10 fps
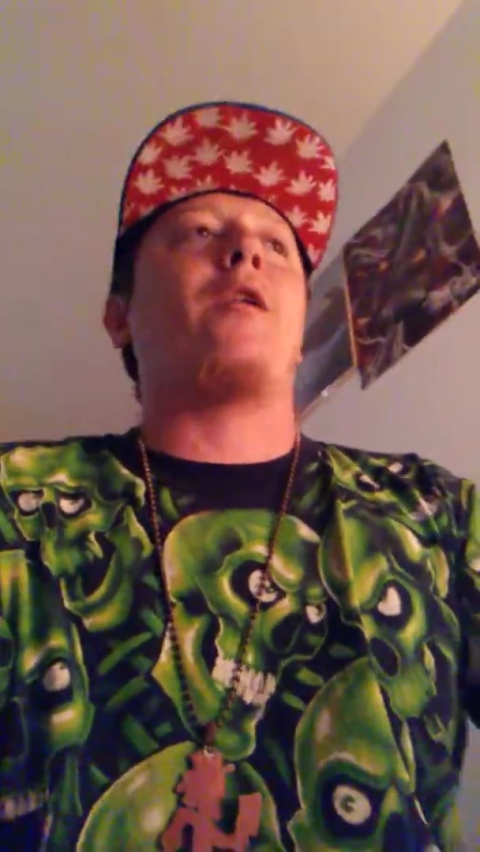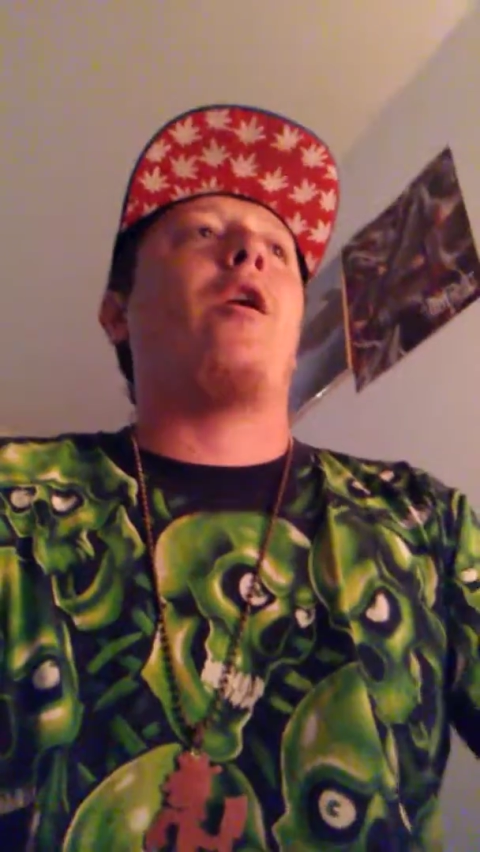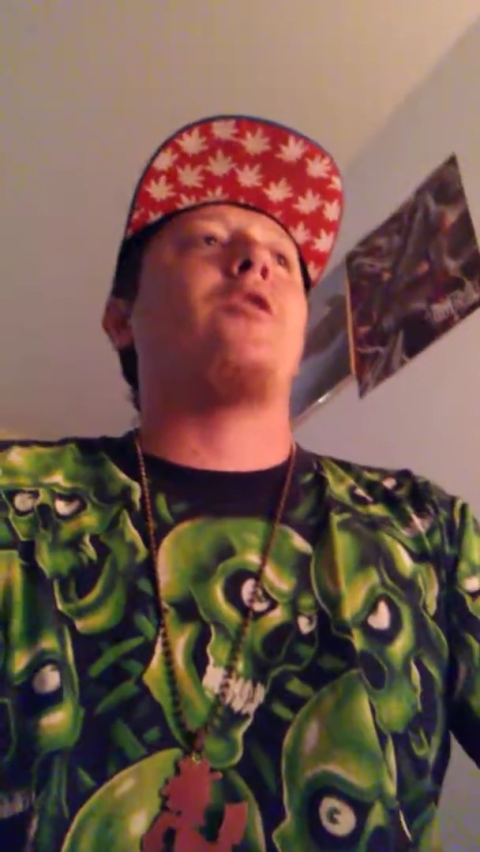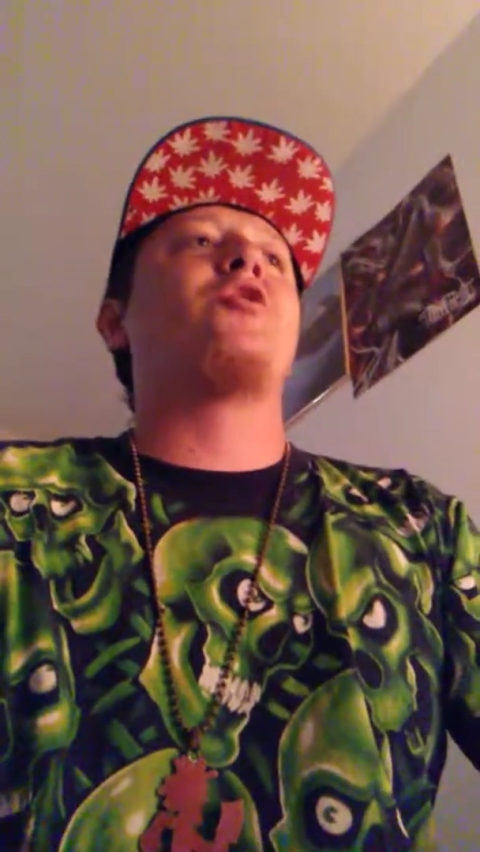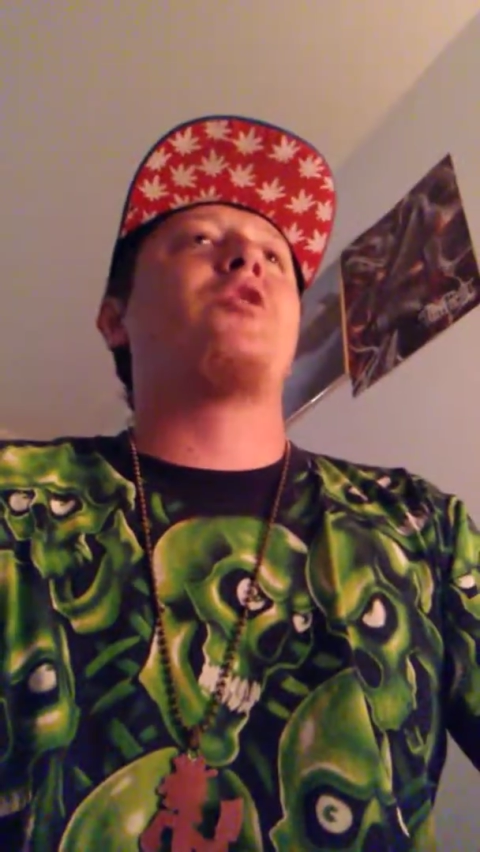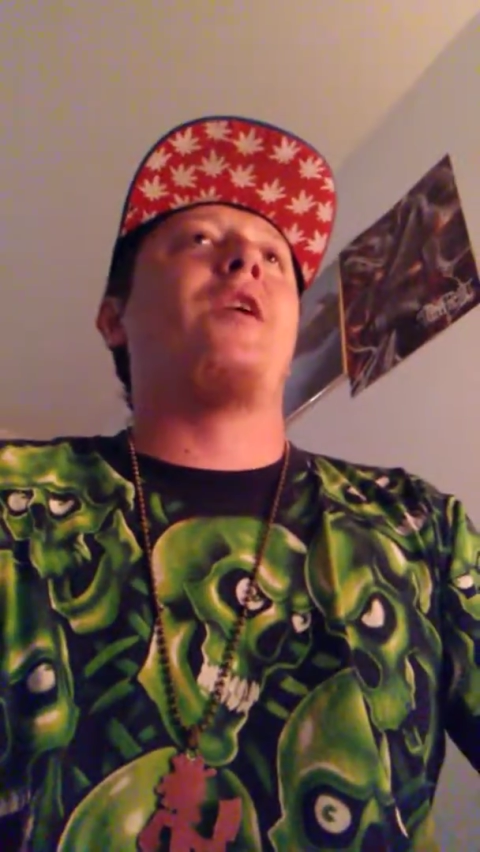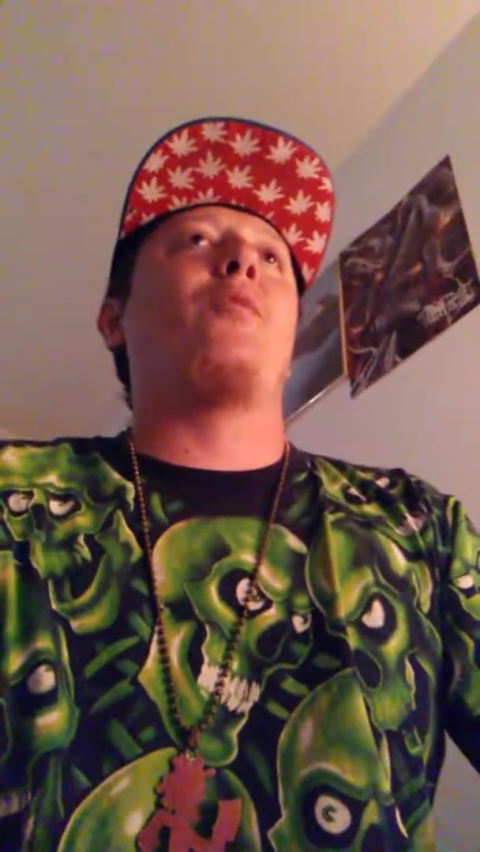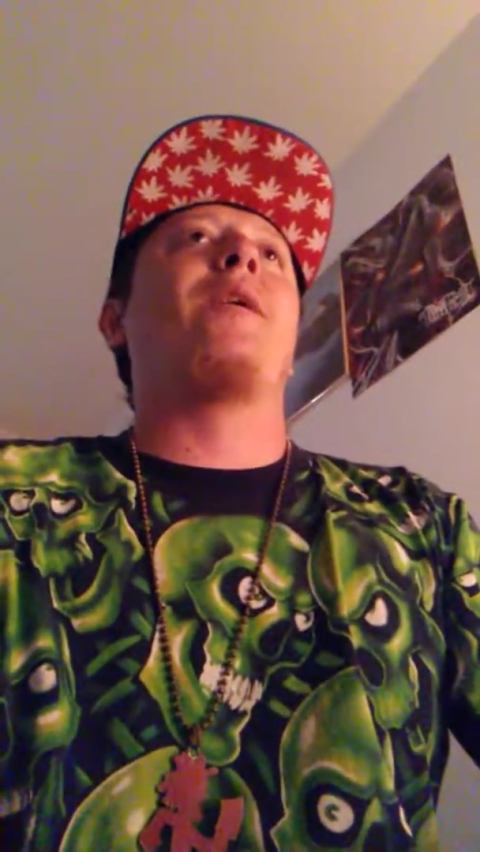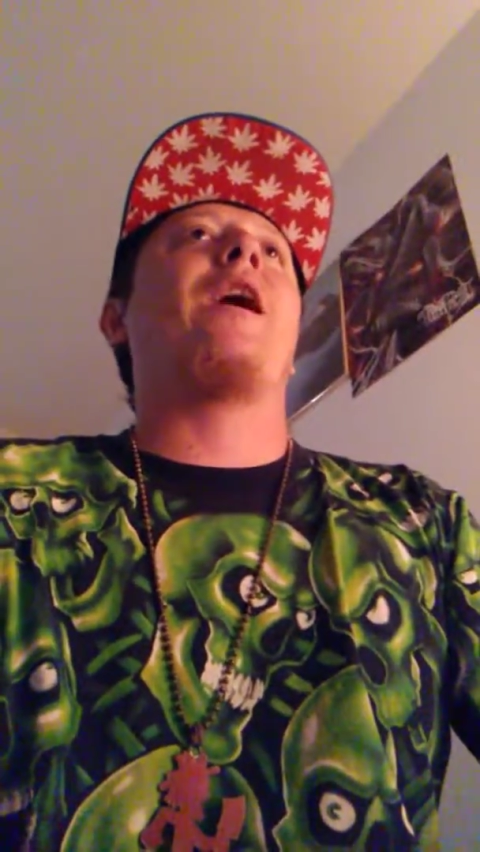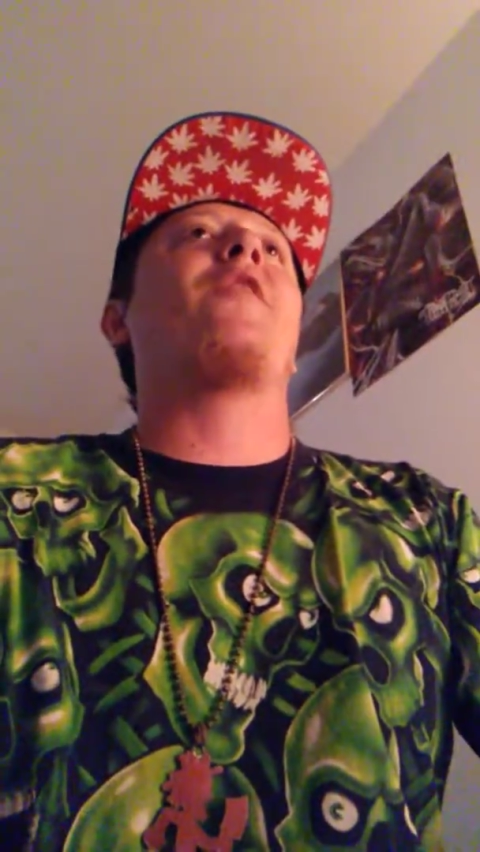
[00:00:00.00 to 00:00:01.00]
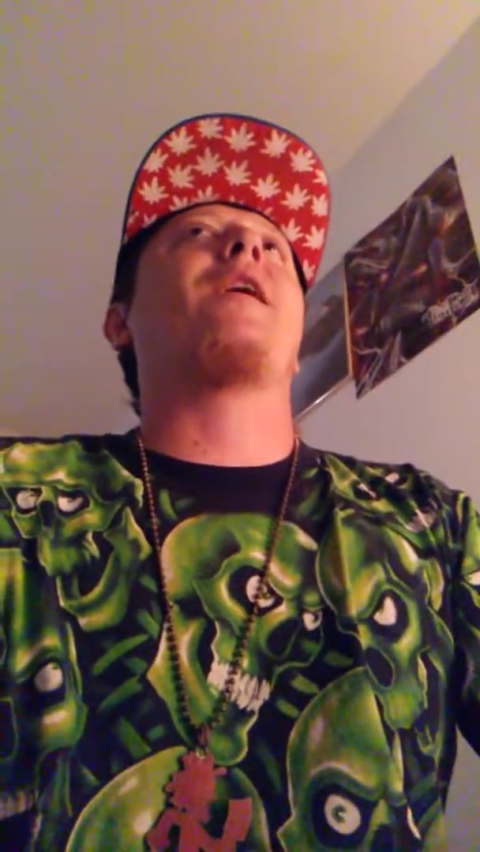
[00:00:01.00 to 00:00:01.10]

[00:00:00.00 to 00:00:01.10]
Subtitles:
oh shit, we got the